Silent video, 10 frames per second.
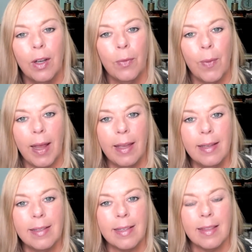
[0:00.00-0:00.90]

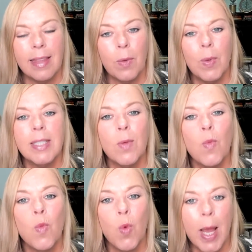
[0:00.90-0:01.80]
right? That wasn't
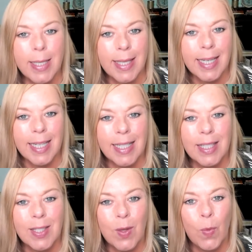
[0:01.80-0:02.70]

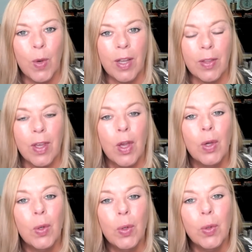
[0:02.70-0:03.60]
resonance with
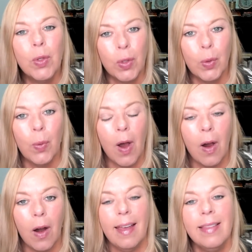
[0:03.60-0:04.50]
who you
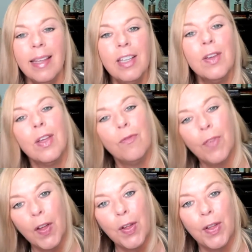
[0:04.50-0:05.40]
are. And then you can
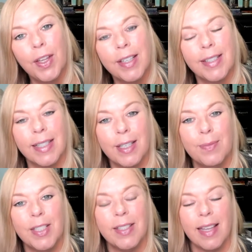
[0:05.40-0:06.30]
fall
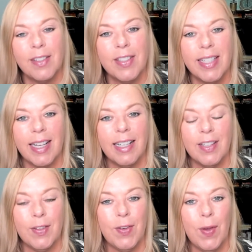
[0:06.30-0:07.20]
asleep just
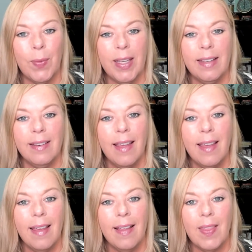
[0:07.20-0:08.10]
understanding and knowing
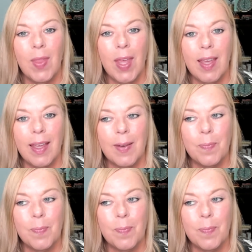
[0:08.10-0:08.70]
that